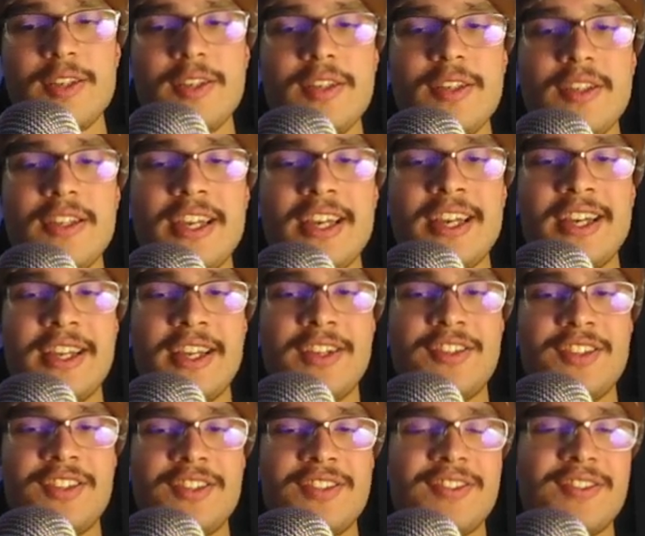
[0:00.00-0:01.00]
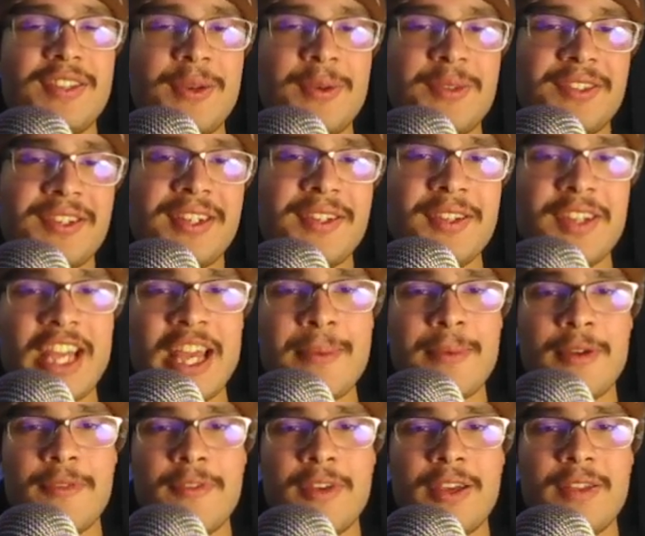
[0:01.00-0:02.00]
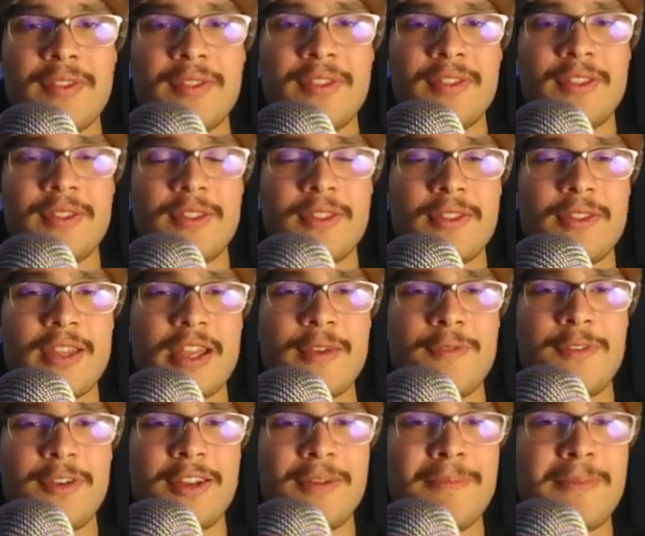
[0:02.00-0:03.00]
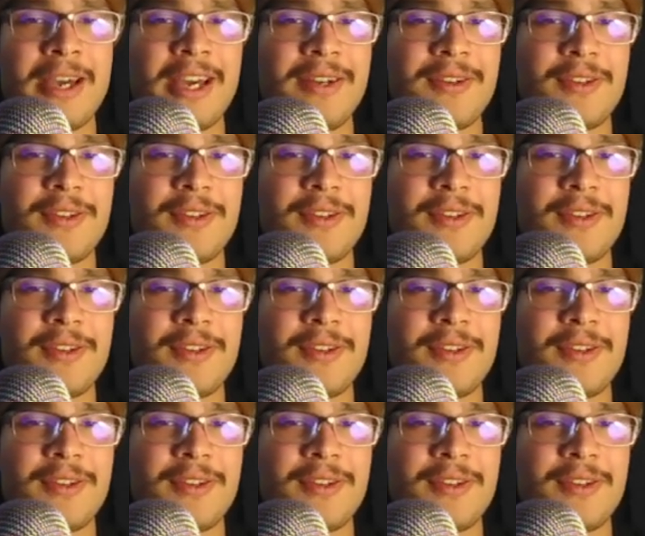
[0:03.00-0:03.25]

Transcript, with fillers: yeah, it's just it was another game of evident bad